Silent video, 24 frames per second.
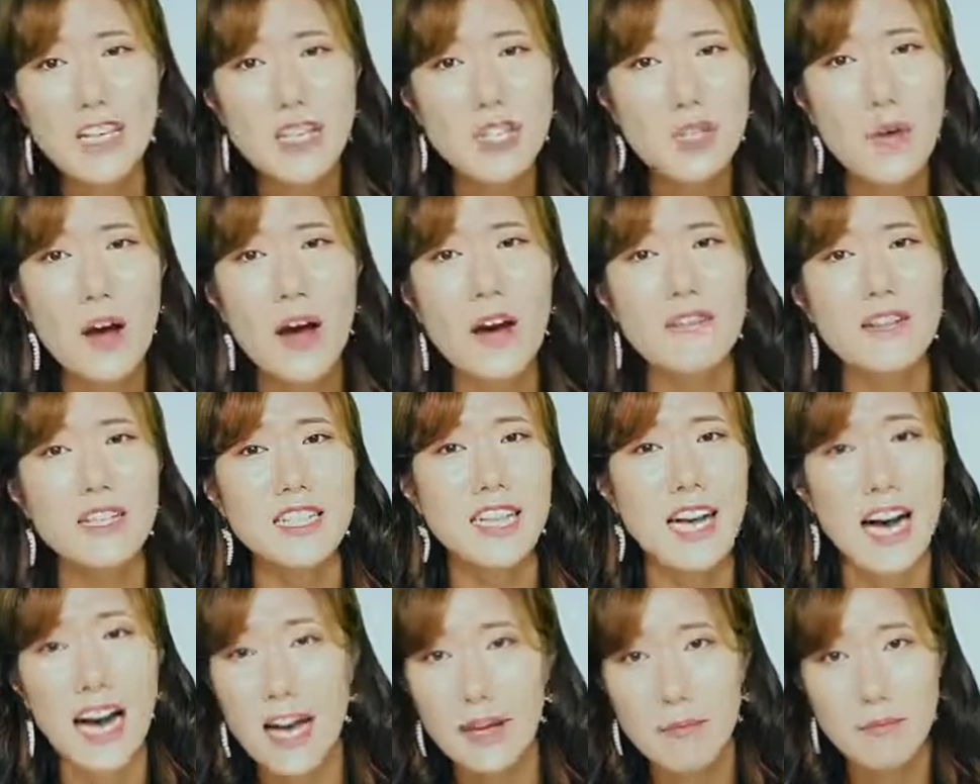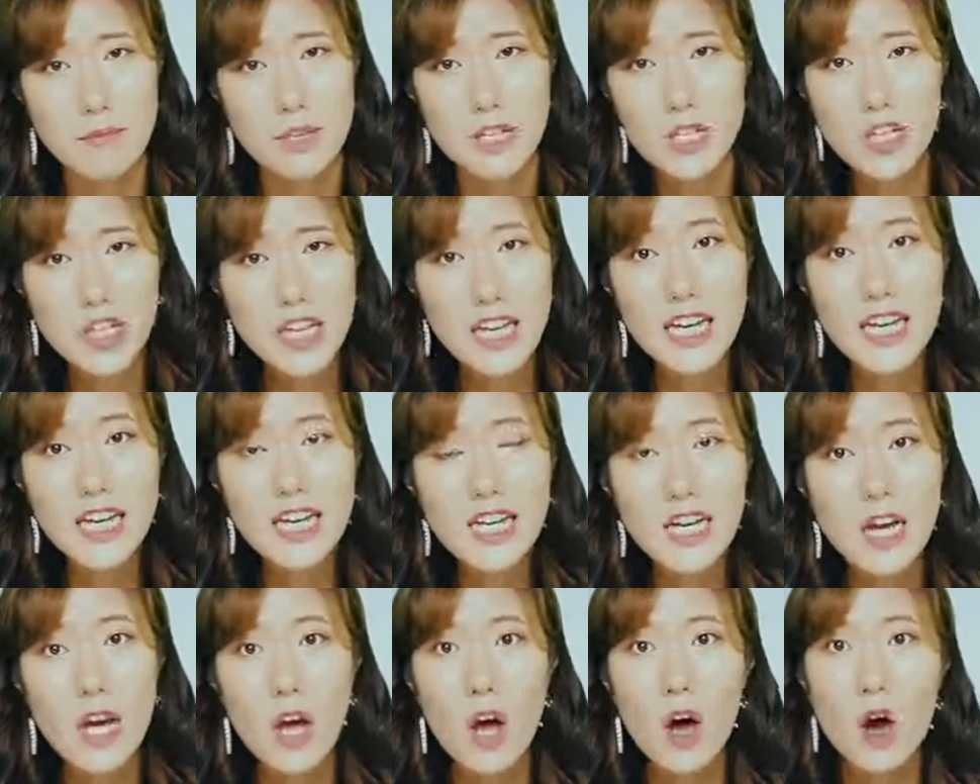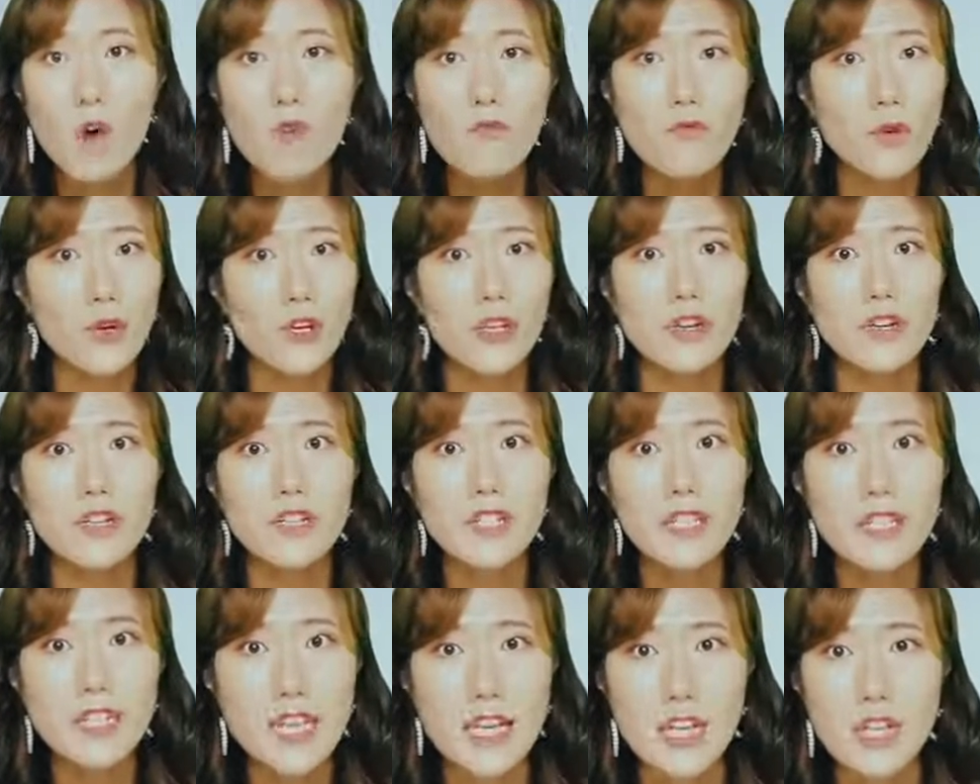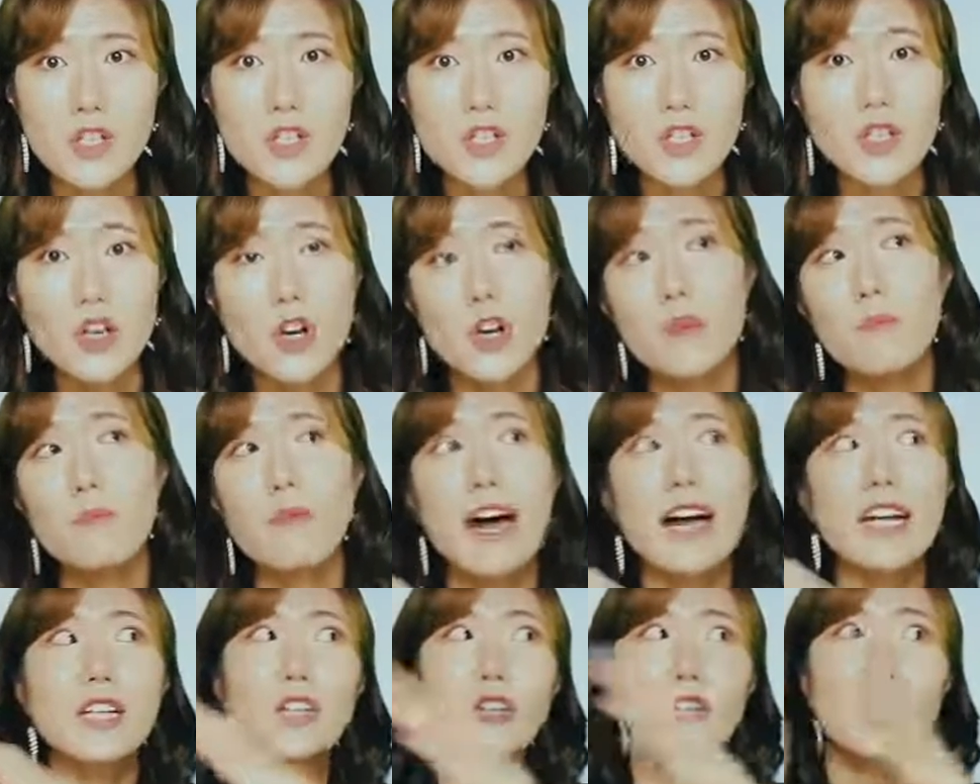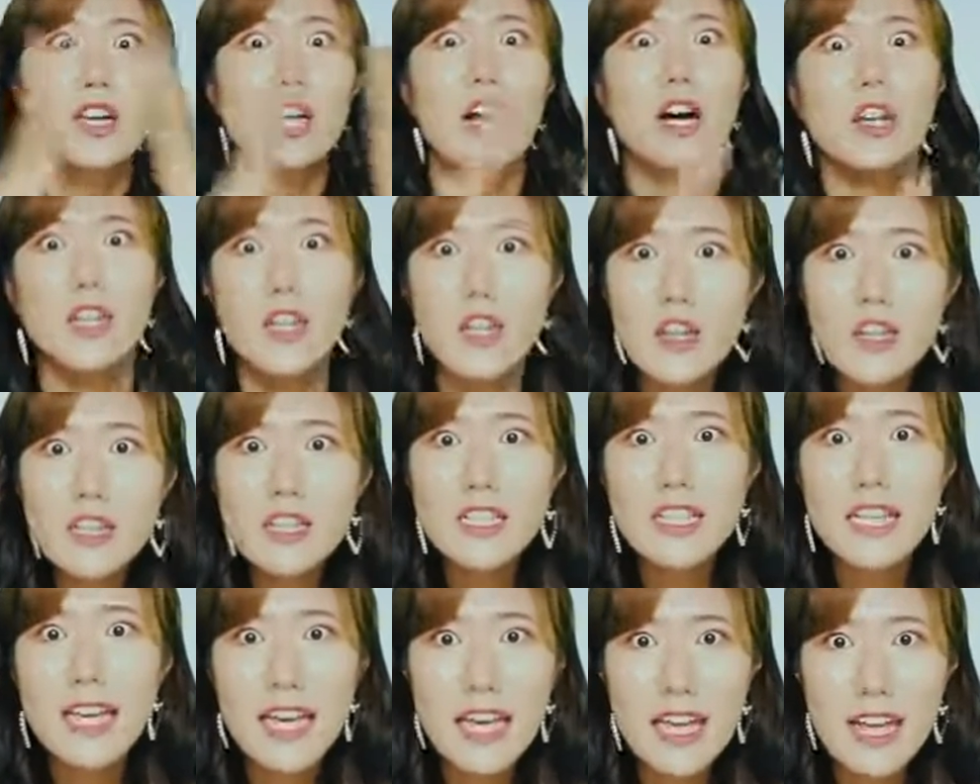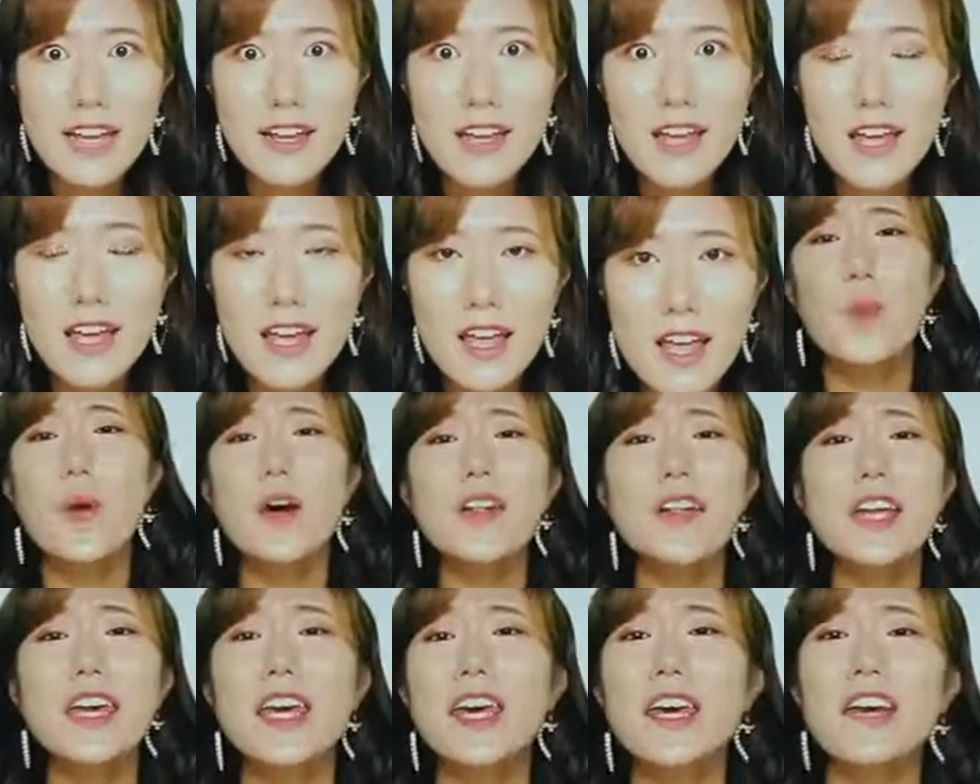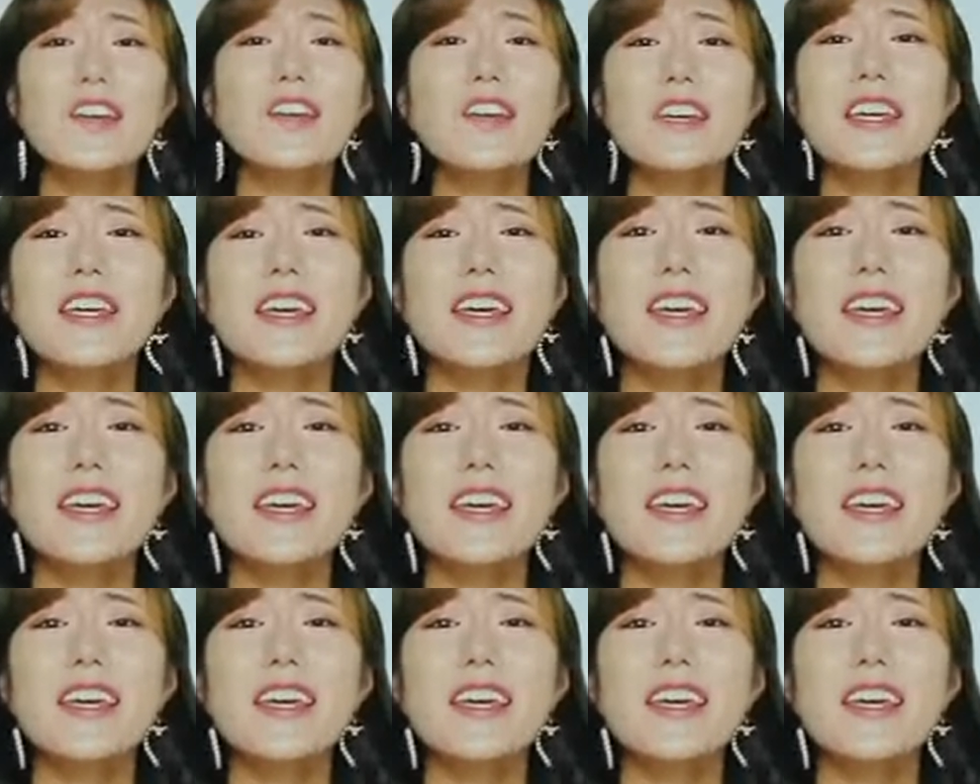nice to have a time machine for your skin to turn back to younger skin? Well, hear